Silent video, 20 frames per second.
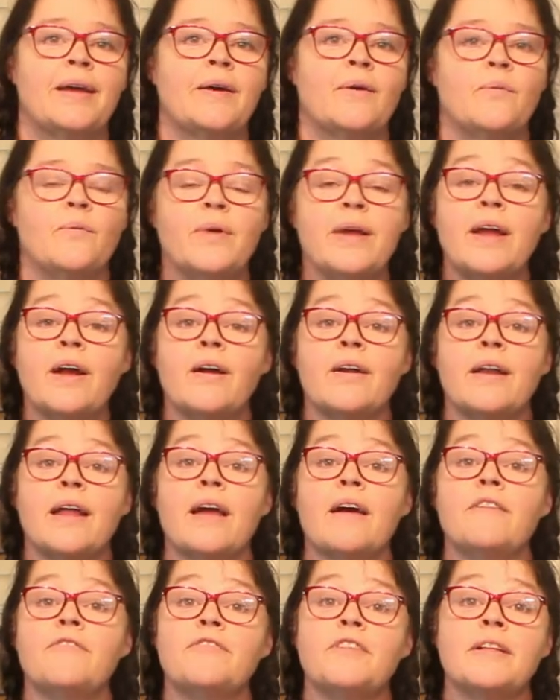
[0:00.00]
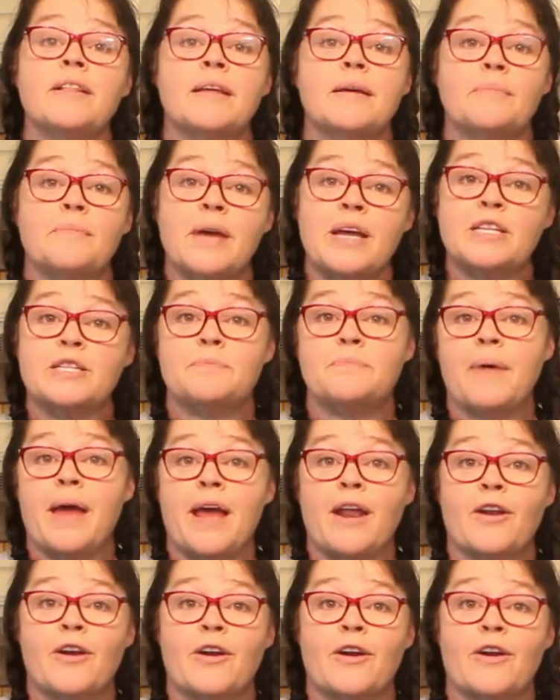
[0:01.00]
we are now feeling much
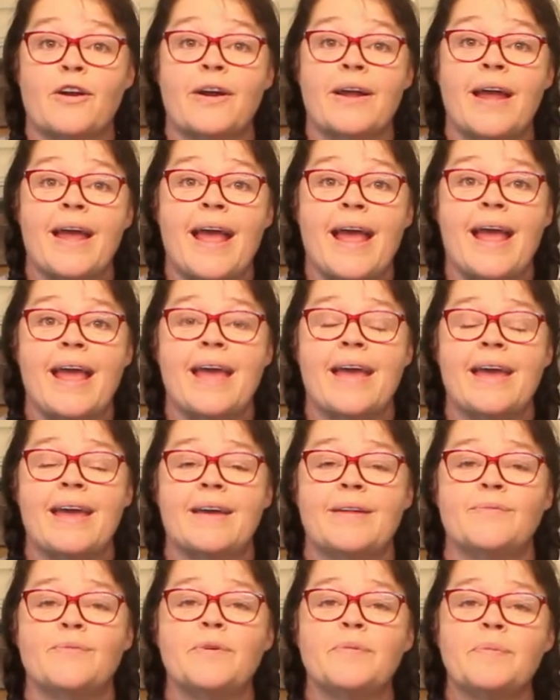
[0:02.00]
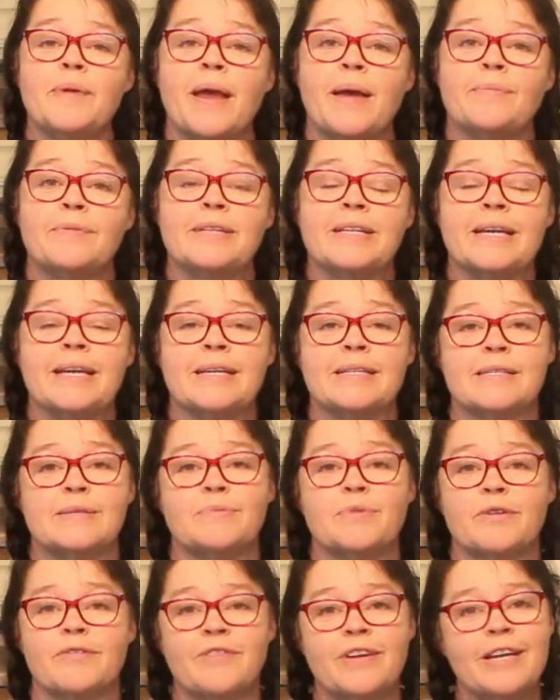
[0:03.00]
better and we'll be able to get
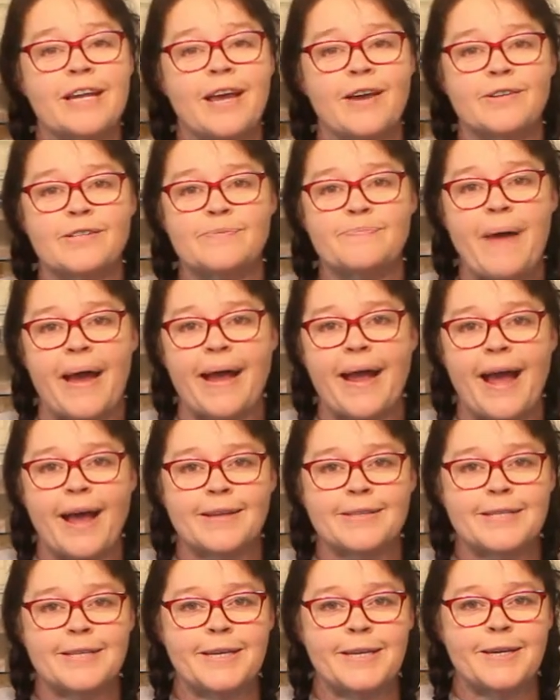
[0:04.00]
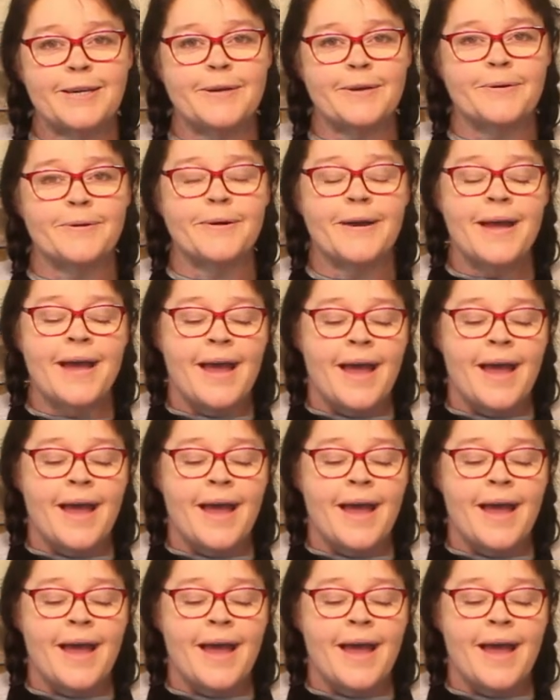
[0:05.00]
some more videos back out to you.